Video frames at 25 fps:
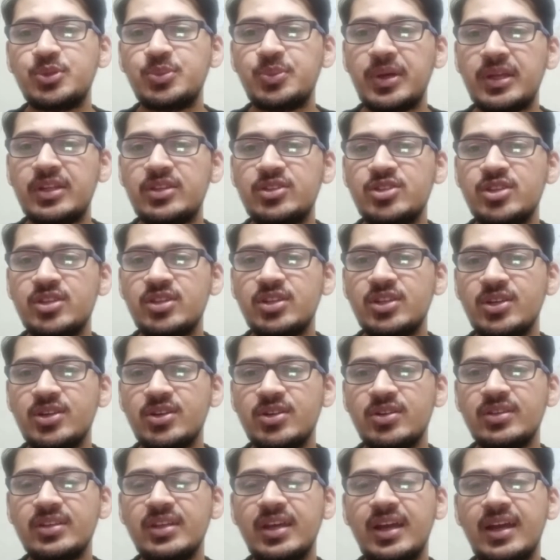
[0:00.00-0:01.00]
mention
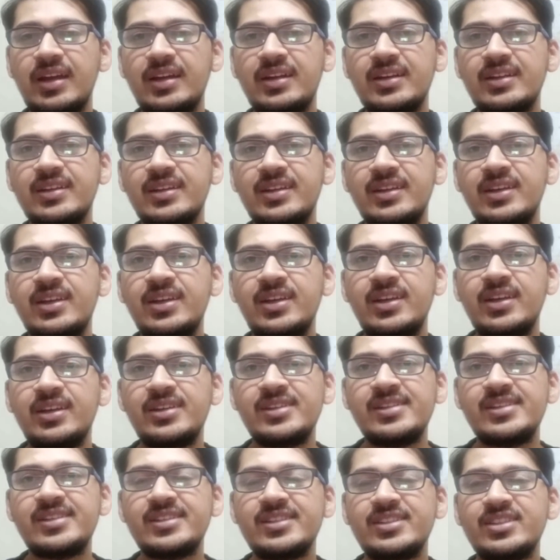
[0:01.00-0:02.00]
here that
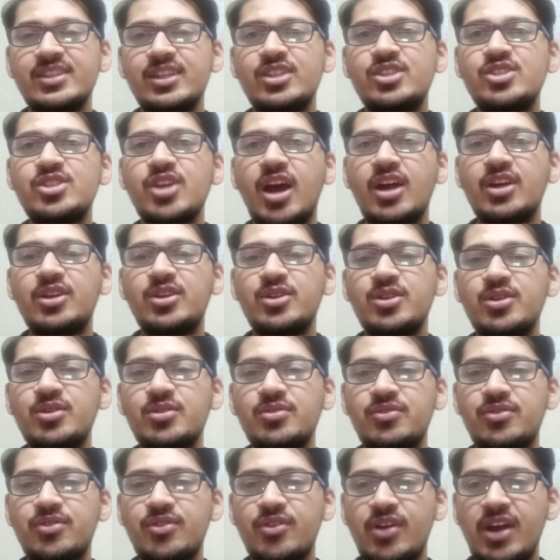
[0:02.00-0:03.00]
the Charter
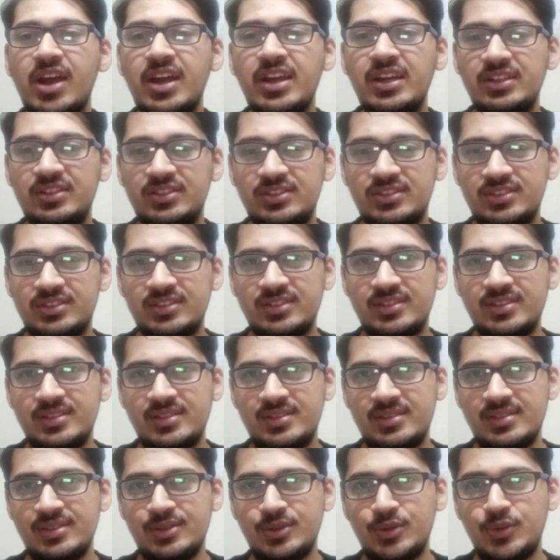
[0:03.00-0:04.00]
of Rights,
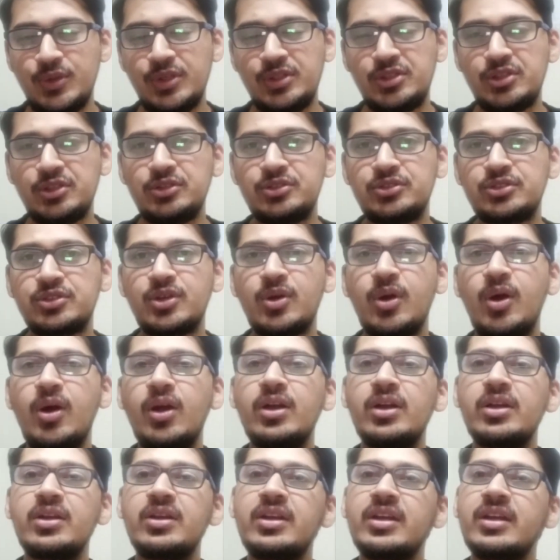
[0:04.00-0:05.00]
which is
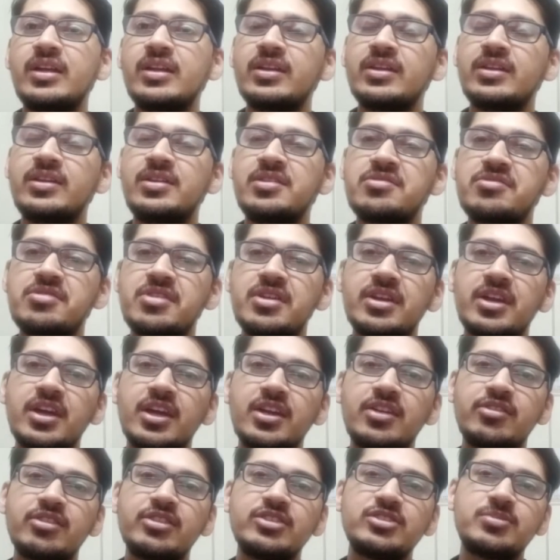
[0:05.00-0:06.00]
called in different
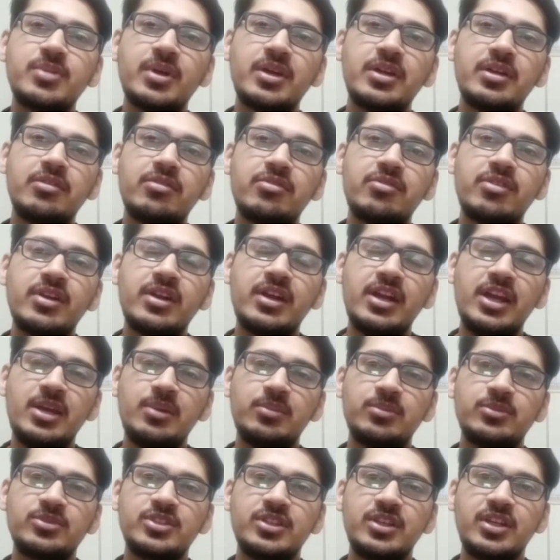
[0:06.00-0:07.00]
countries by different
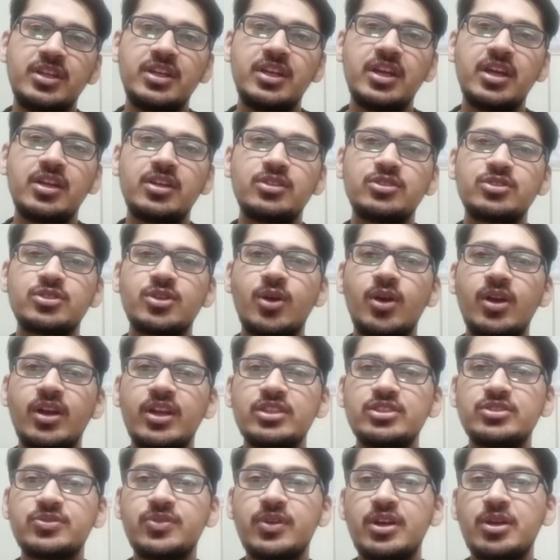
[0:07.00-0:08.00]
names. In India, it is called
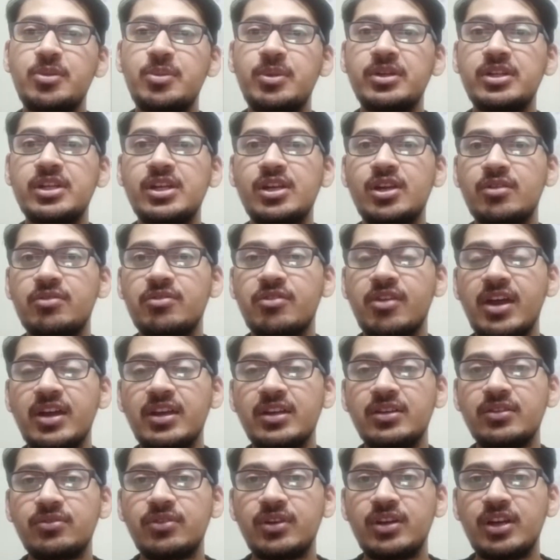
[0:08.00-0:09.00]
as fundamental
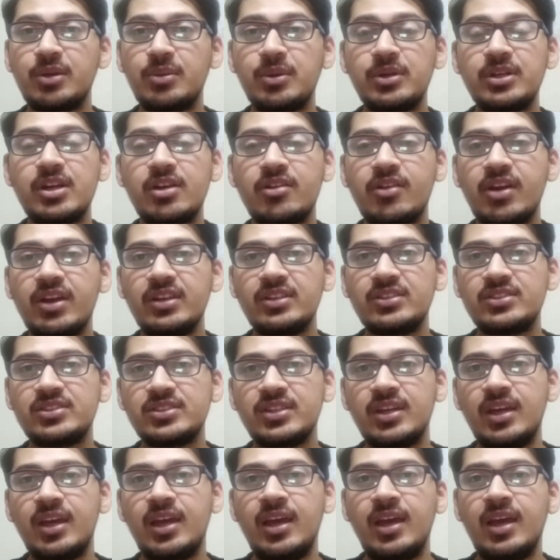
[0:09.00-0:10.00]
rights,
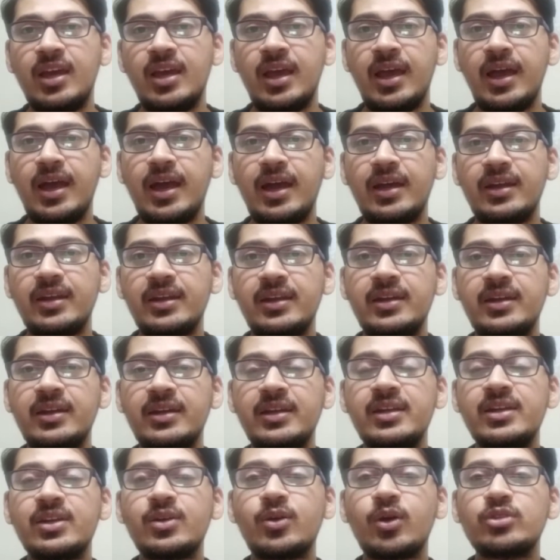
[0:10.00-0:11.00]
and in
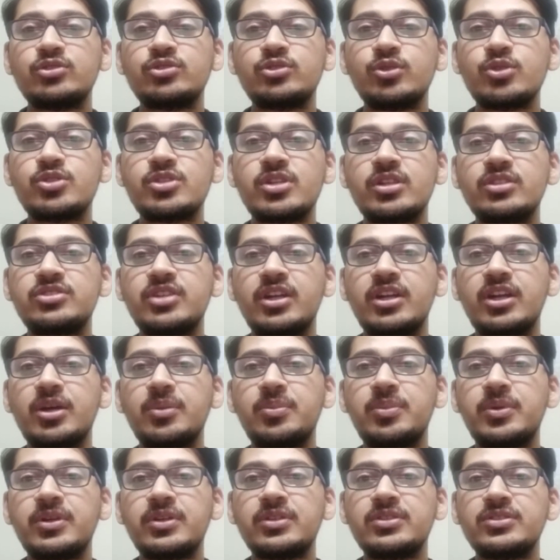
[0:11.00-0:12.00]
Indian constitutional
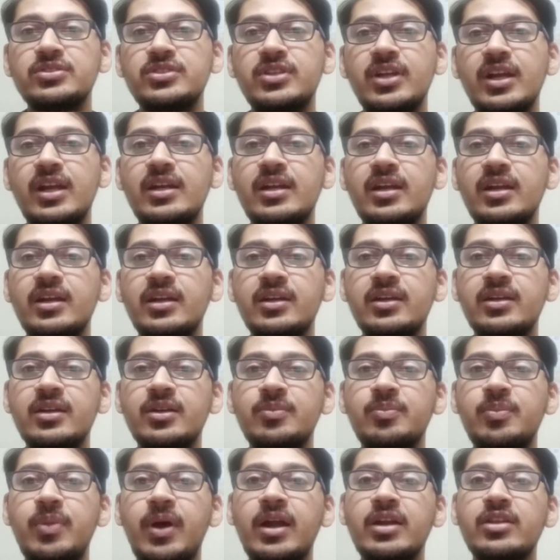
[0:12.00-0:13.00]
setup, it is dealt under
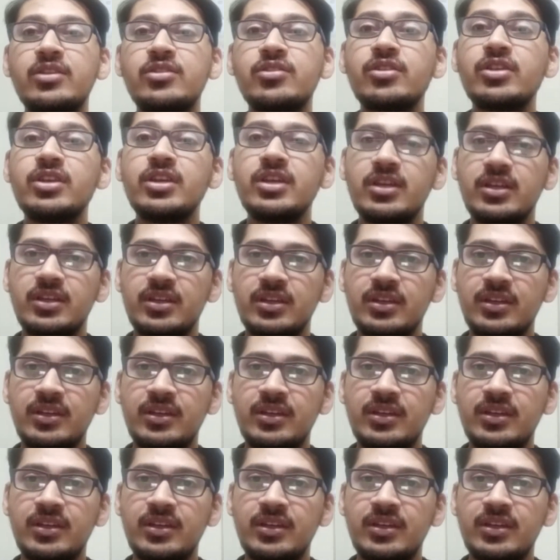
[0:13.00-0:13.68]
Part 3.